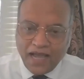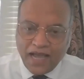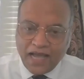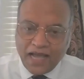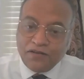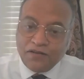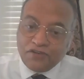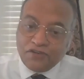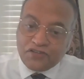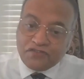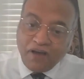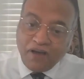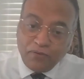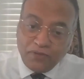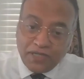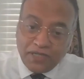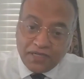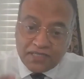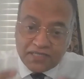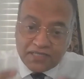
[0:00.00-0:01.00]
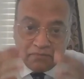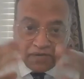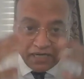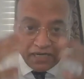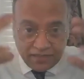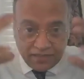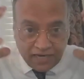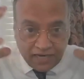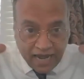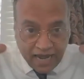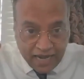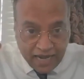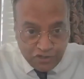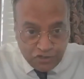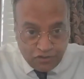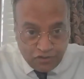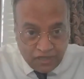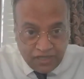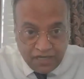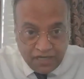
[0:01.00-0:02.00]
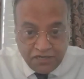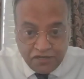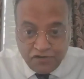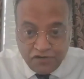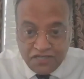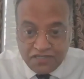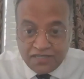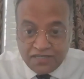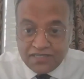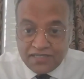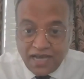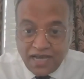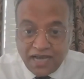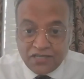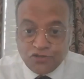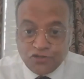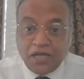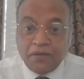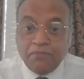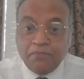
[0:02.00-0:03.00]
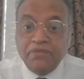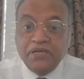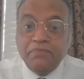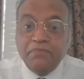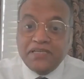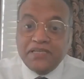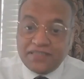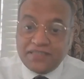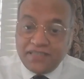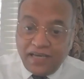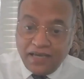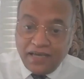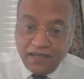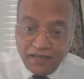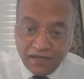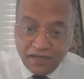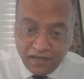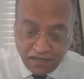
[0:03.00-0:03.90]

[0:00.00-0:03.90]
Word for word: And it was found that his amygdala actually increased in size so that BBC,